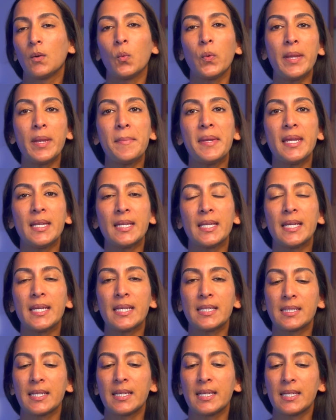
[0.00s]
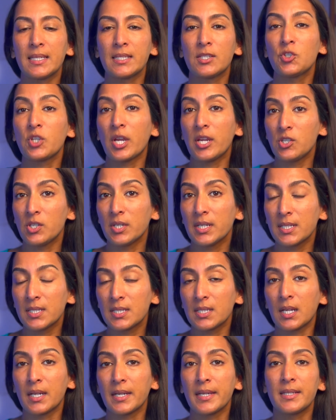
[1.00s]
we mean it is changing in
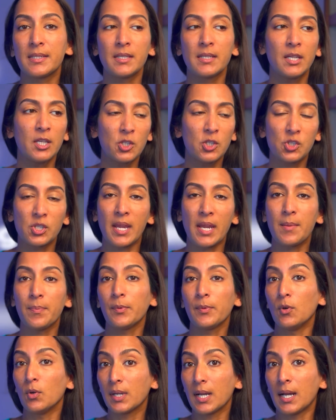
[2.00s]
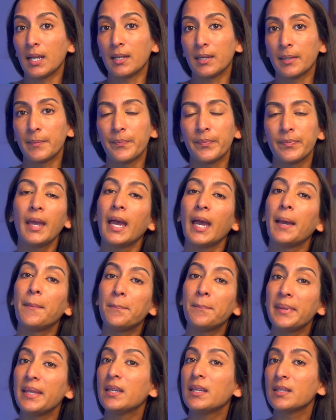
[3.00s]
size, shape, or color, and
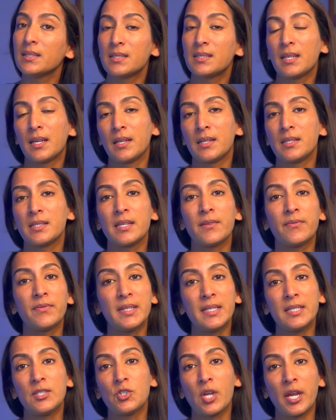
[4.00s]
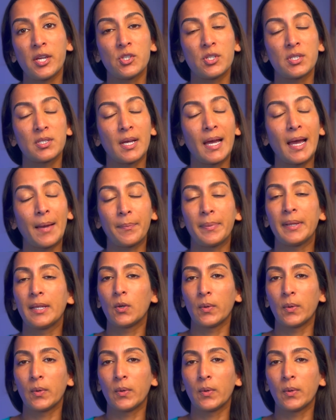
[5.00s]
be concerned if these changes are happening